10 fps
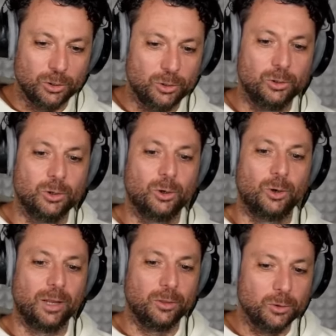go
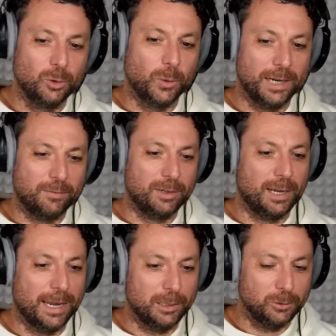and do whatever the
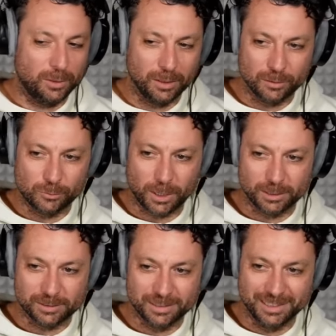hell you think is right.
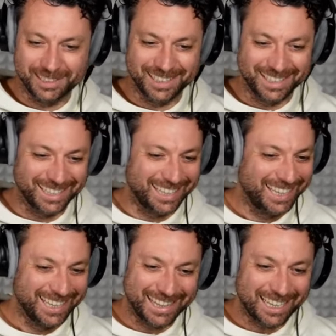
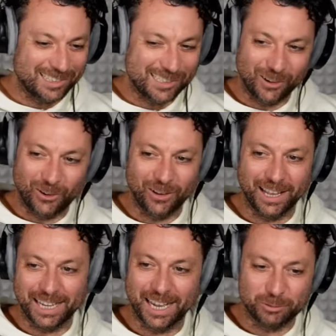That's all
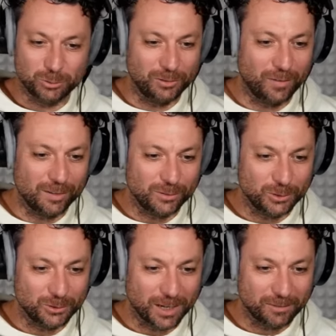I have to advise to
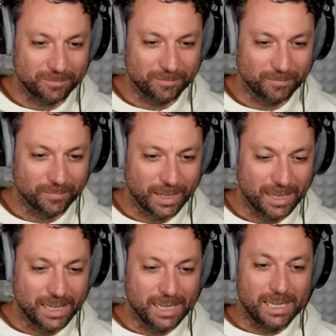you now.
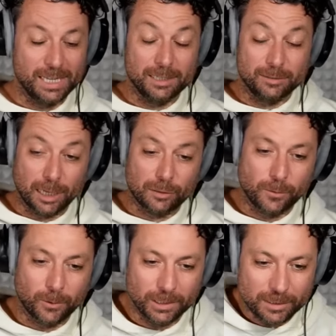Thanks
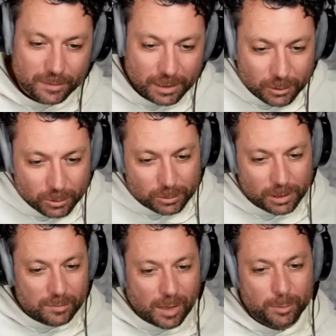for listening to
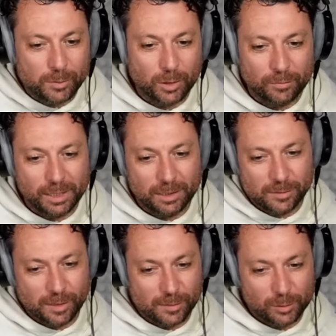today's episode of Data
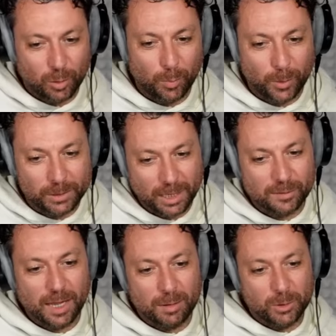Science at Home
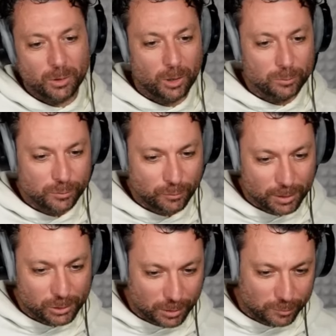podcast. I'm your host,
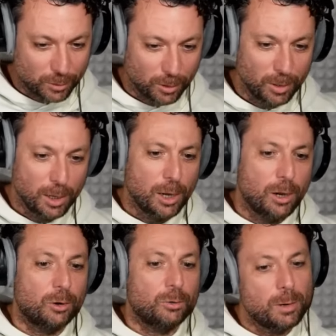Francesco,
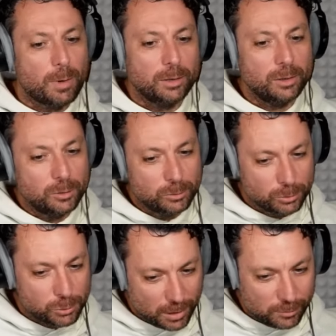reminding you to
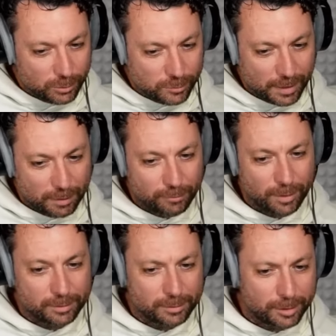trust yourself
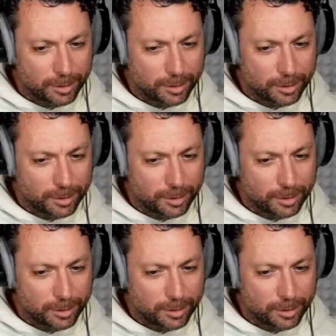and